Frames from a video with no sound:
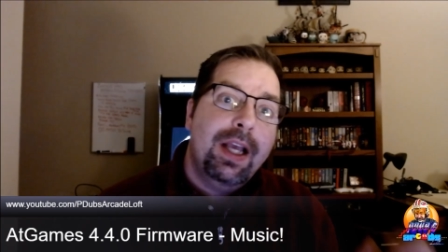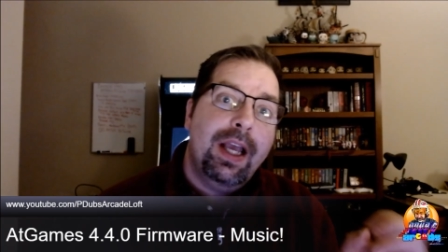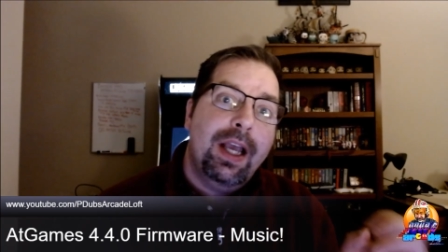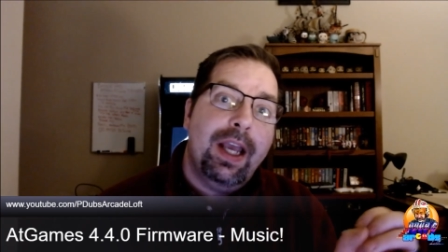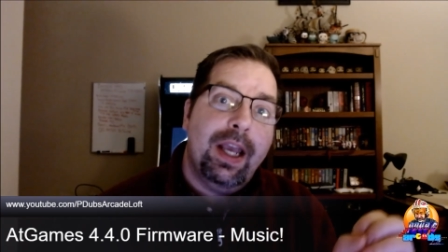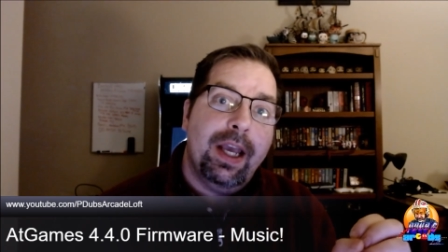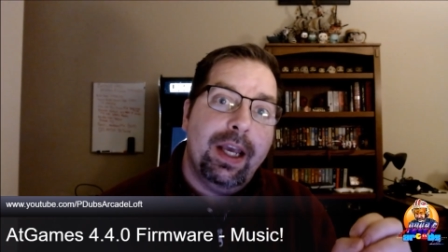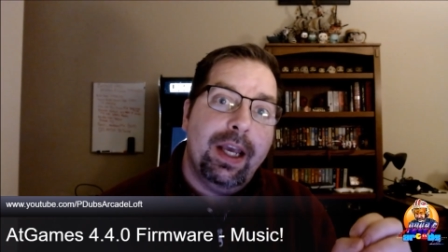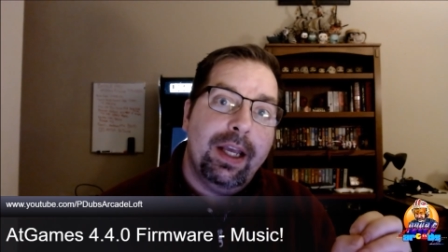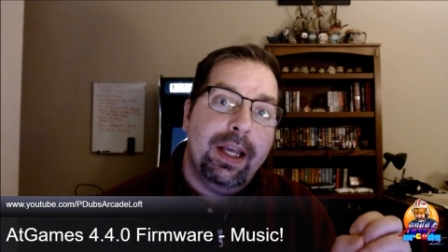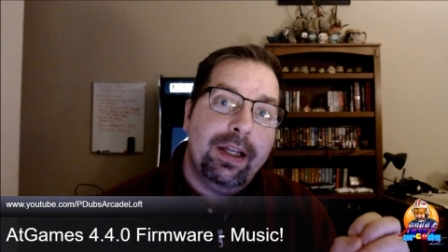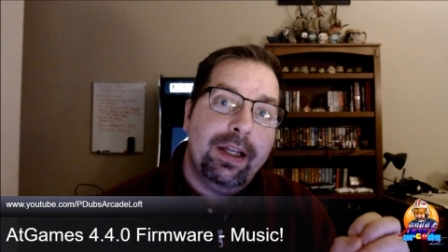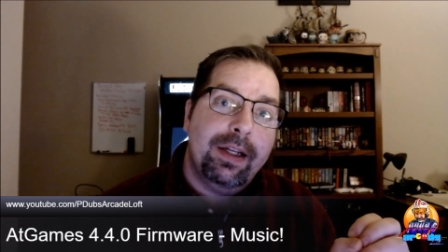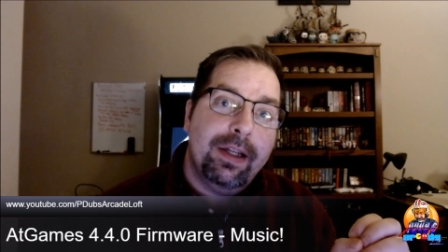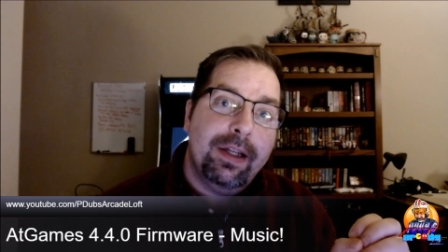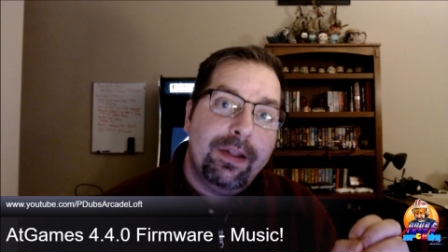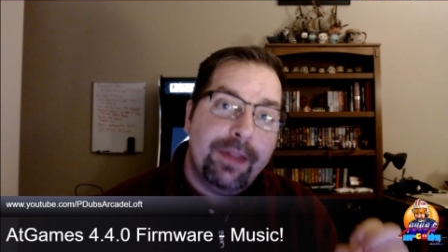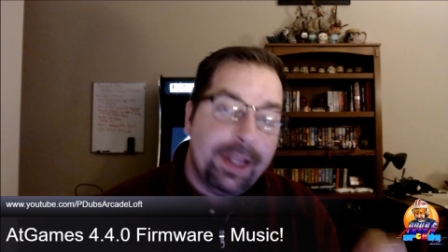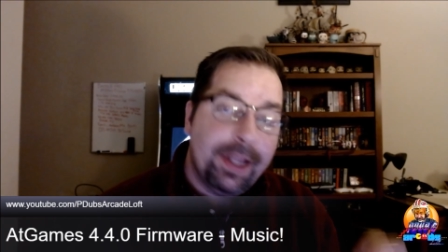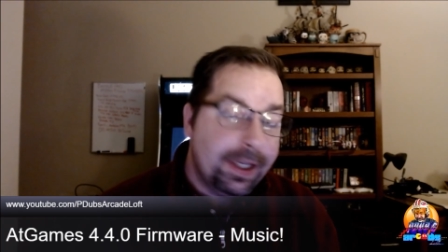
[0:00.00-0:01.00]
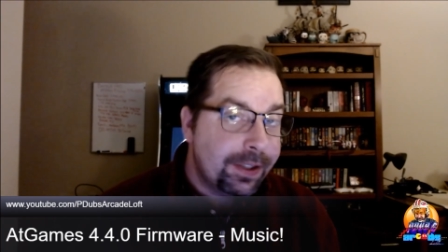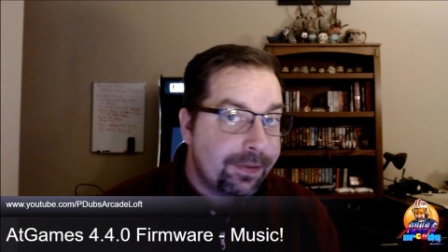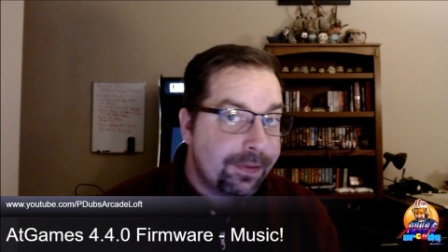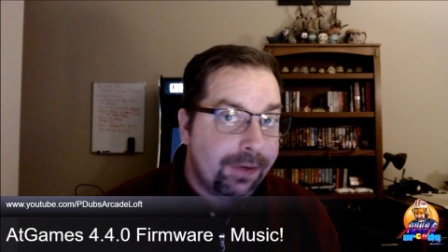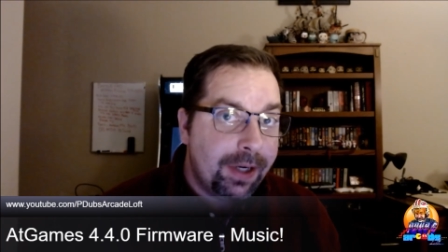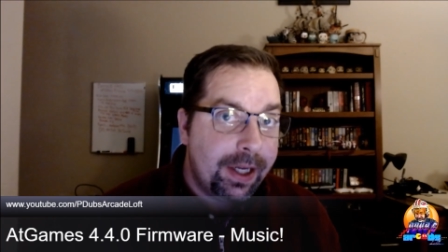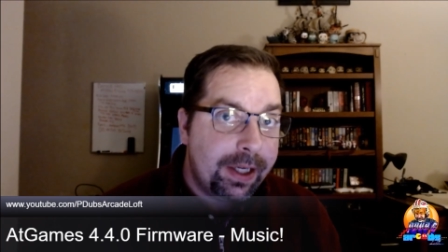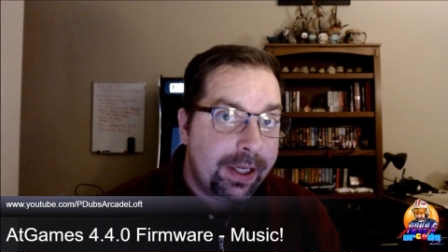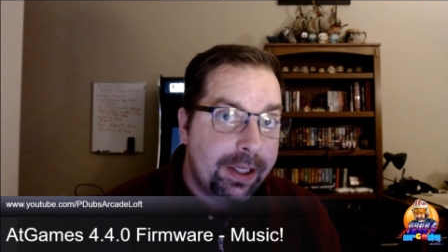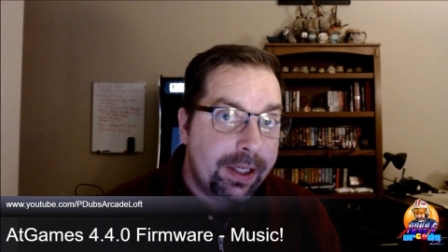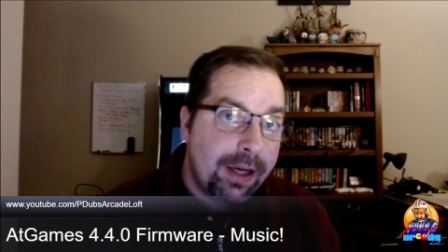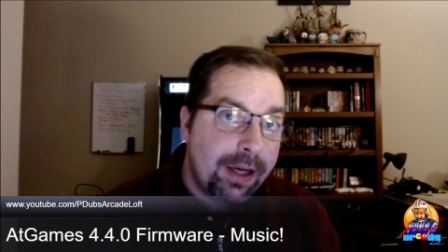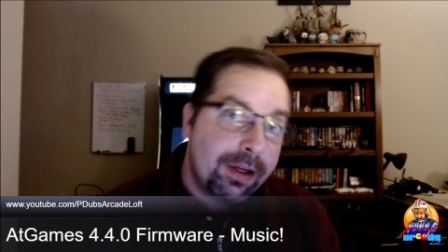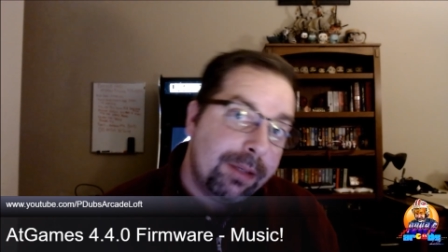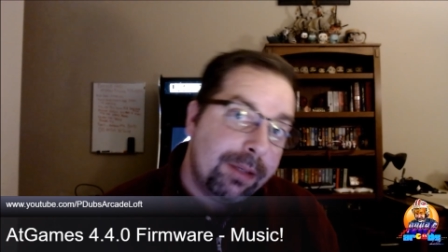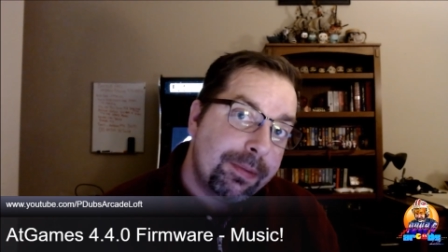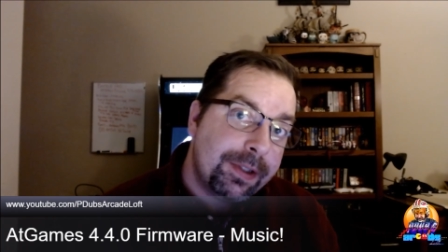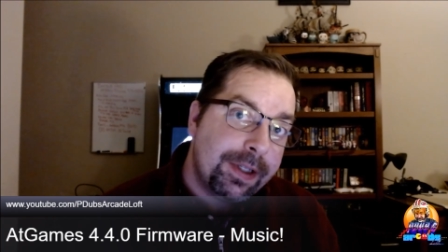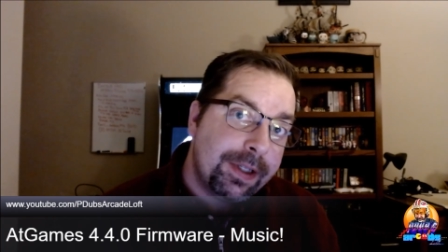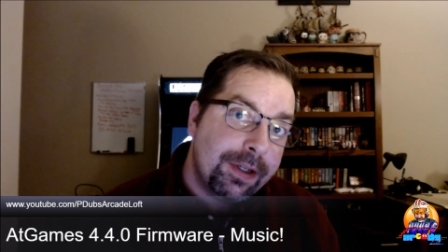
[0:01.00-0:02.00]
and thanks for hanging out
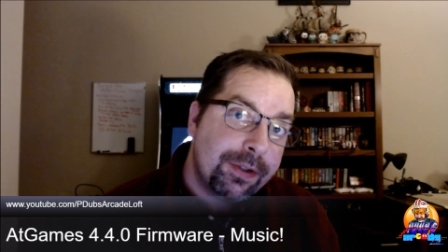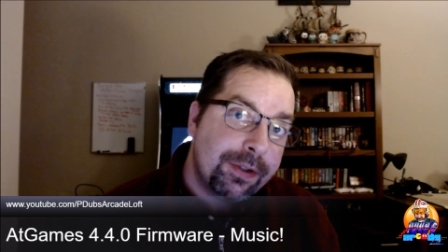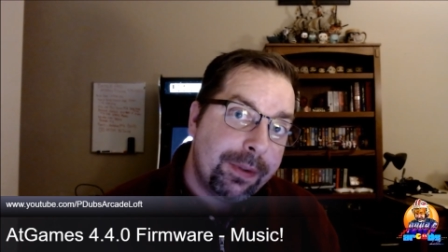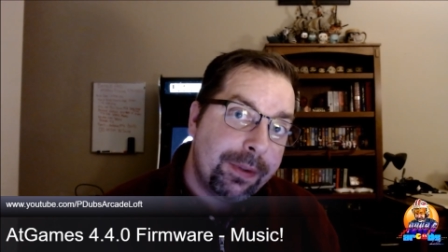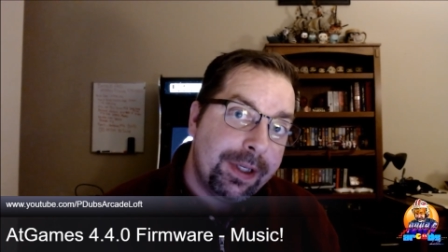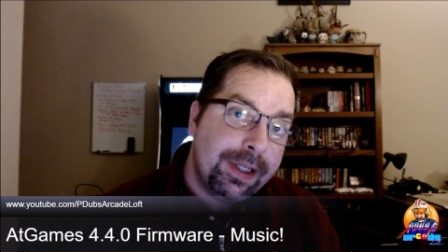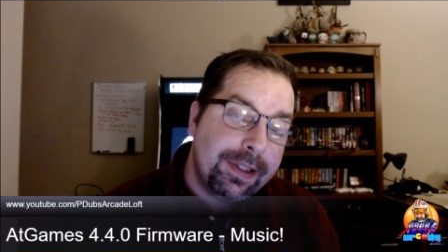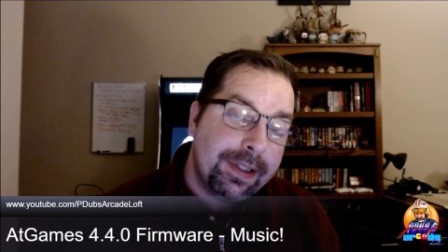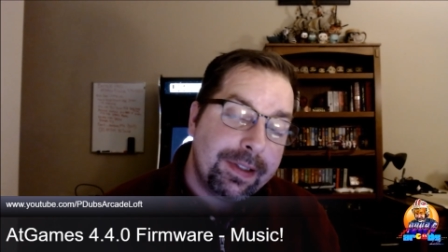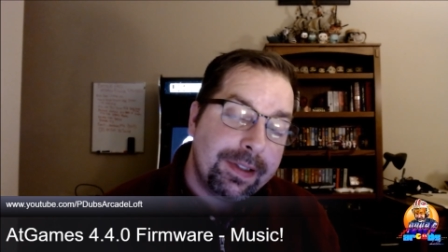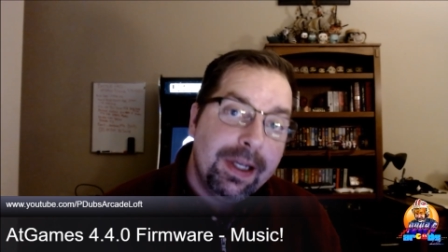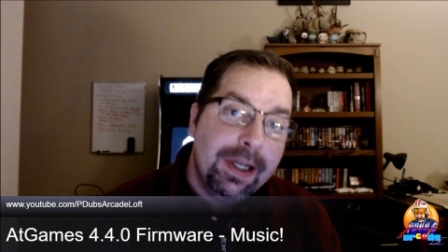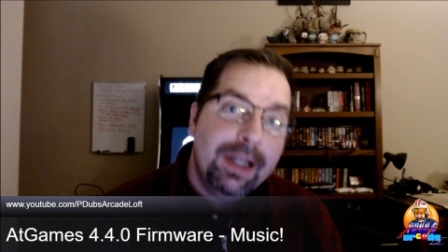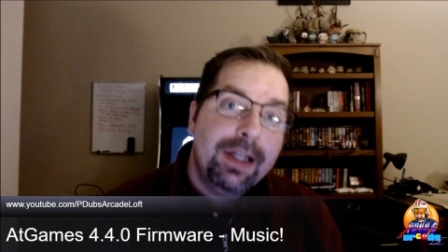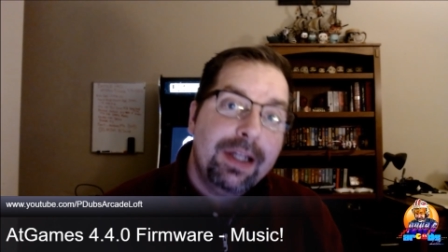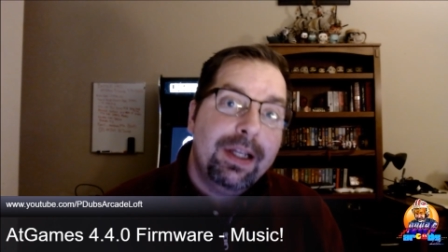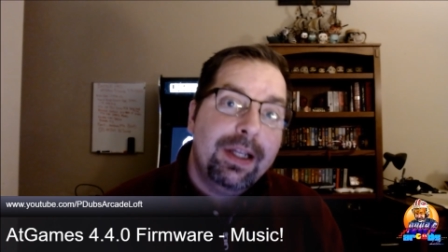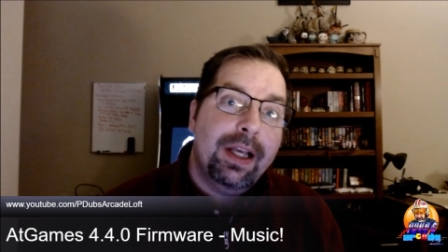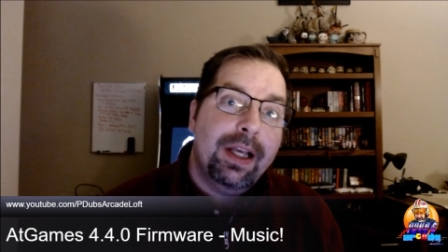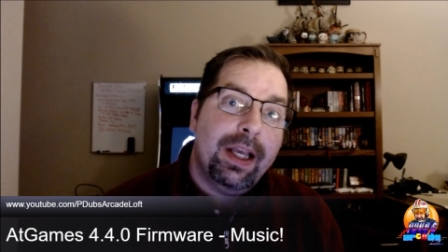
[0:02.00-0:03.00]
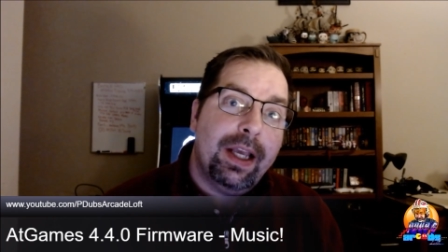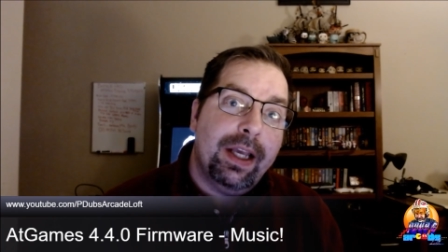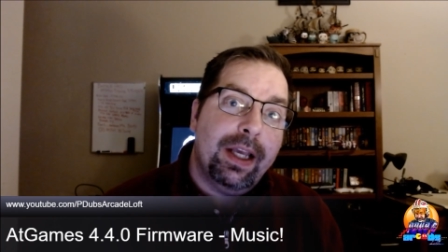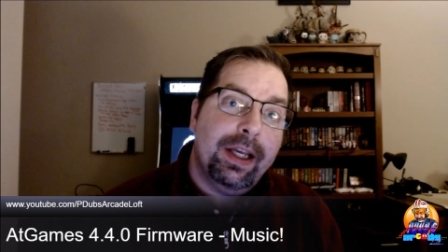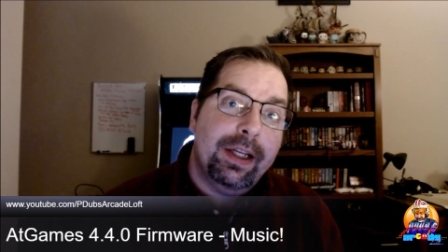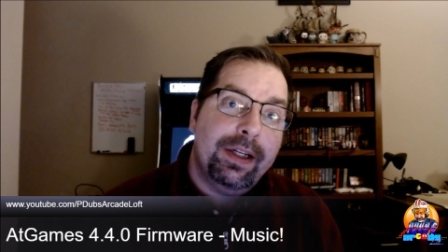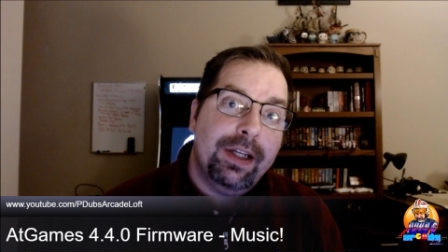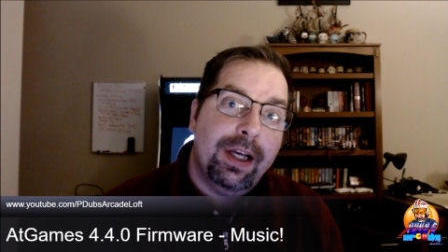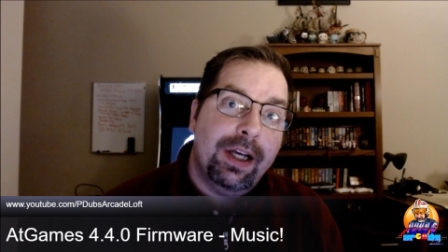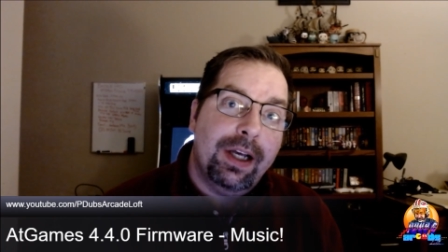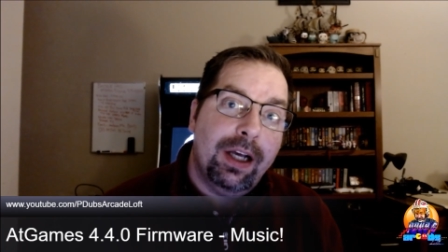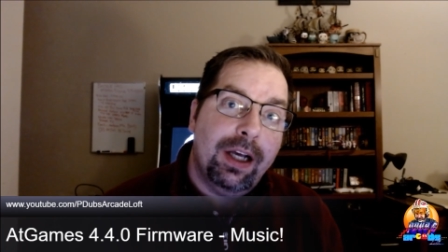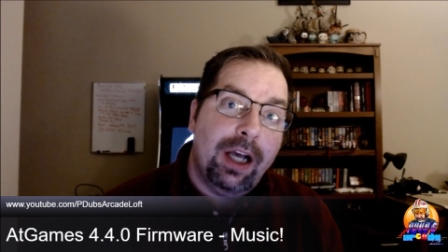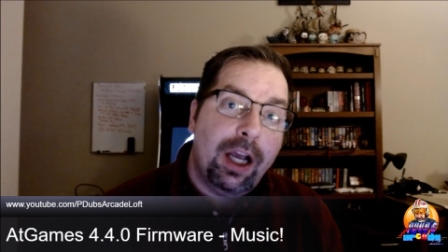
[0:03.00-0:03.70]
upstairs with us. And uh,